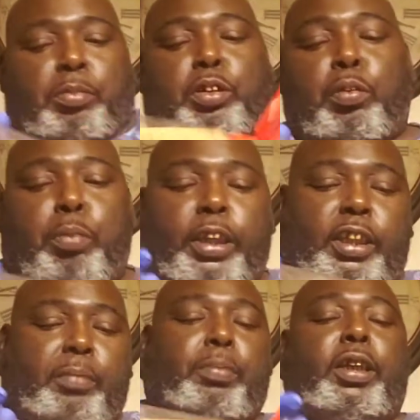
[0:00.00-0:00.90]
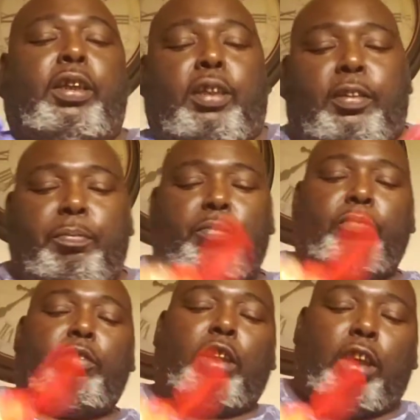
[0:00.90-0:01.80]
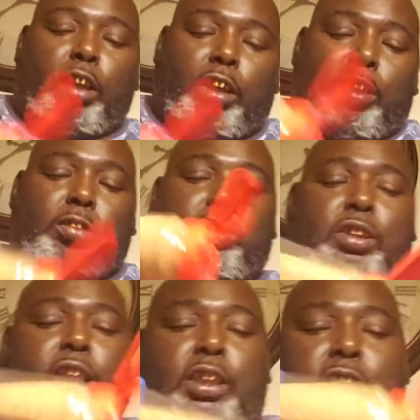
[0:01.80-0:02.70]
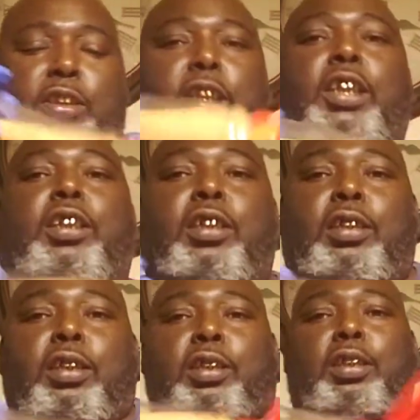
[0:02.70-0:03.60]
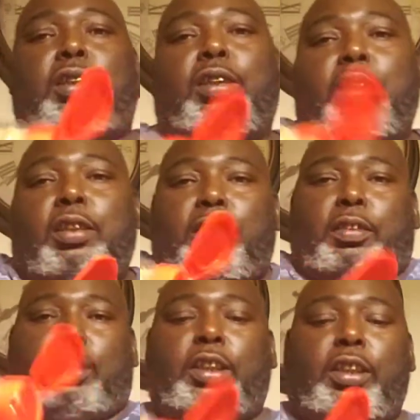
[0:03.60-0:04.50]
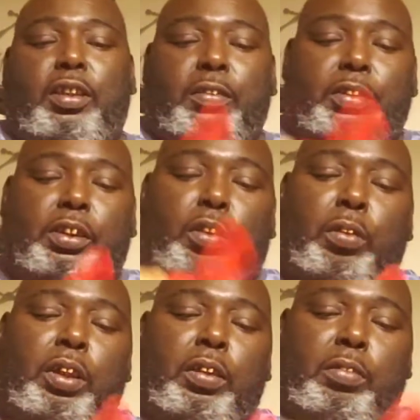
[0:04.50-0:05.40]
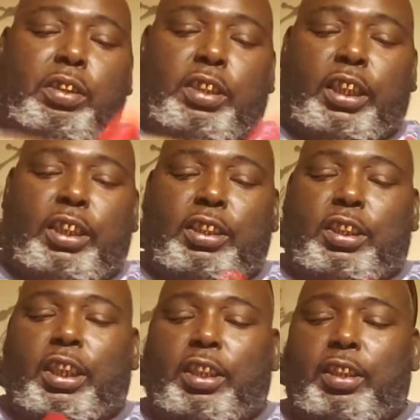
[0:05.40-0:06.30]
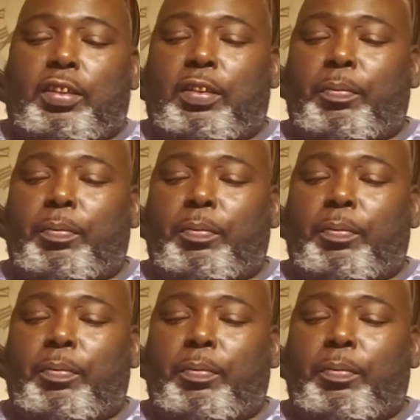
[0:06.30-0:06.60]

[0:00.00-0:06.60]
Don't break it, break it. Oh, shake it, shake it. Yeah, so we shake it, shake it.